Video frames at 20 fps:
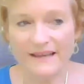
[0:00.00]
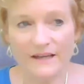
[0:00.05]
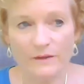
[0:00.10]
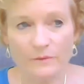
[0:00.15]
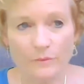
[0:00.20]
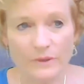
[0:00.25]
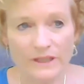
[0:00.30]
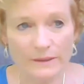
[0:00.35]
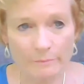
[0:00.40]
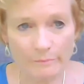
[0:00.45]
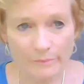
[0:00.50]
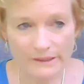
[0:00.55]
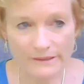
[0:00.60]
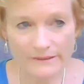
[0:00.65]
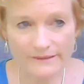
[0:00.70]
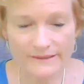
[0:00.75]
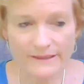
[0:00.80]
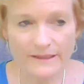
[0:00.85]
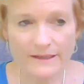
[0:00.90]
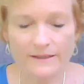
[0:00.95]
and
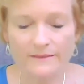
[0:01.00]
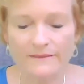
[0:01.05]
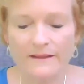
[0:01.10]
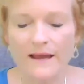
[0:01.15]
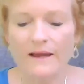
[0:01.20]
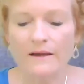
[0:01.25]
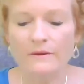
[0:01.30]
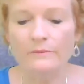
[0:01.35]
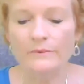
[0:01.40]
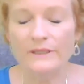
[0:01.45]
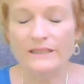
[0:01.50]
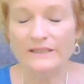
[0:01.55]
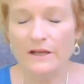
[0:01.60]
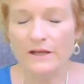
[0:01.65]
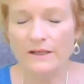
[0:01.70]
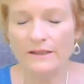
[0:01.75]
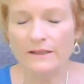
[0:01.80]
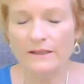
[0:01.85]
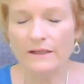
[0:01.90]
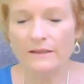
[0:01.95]
building on that, we
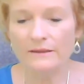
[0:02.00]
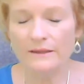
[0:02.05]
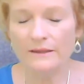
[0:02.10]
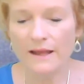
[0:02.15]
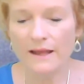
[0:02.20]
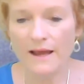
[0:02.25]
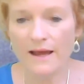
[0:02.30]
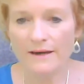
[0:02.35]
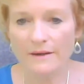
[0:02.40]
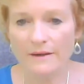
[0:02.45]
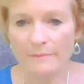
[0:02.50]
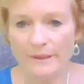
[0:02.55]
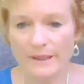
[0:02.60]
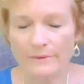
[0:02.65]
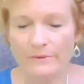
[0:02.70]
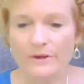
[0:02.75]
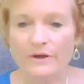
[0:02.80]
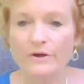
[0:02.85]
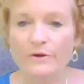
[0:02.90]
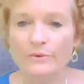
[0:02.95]
talk a lot
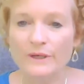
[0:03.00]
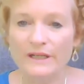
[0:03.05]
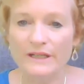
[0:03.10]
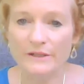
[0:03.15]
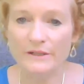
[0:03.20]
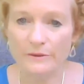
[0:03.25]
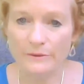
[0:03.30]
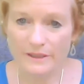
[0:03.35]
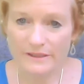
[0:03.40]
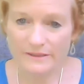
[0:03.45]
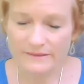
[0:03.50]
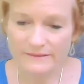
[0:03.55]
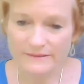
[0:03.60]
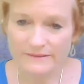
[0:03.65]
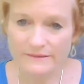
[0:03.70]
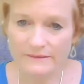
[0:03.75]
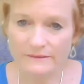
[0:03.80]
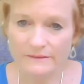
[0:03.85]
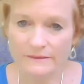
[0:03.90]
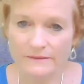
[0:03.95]
about coherence.